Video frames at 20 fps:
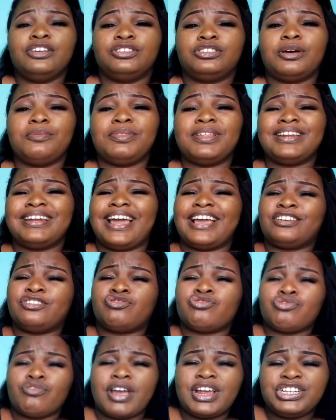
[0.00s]
Something like
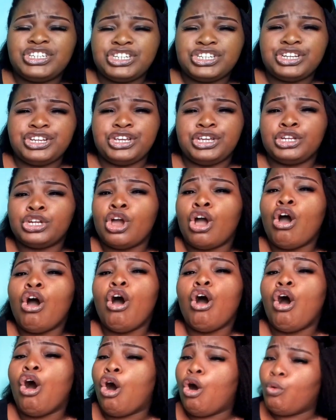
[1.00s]
stretching
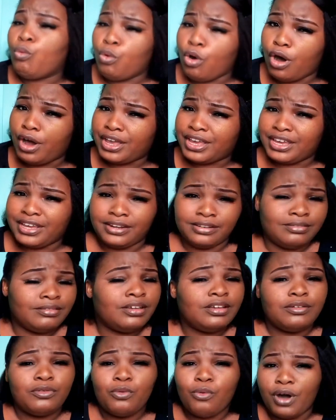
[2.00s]
or walking.
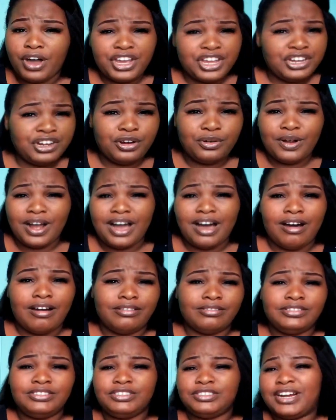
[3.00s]
walking
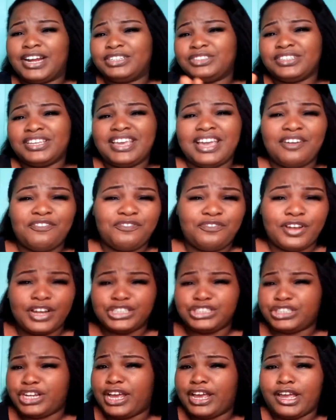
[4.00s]
around, trying to get
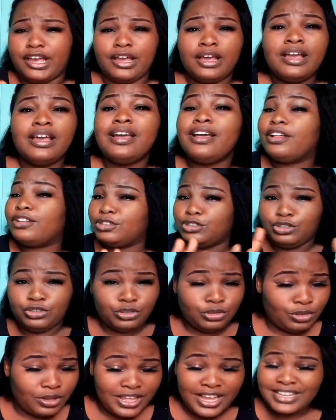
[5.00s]
fresh air,
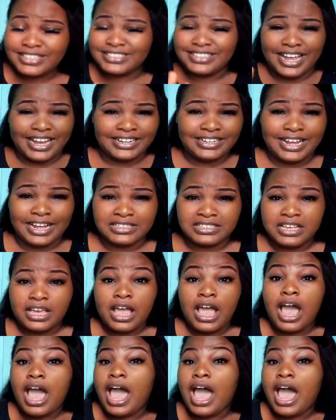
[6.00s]
things like that.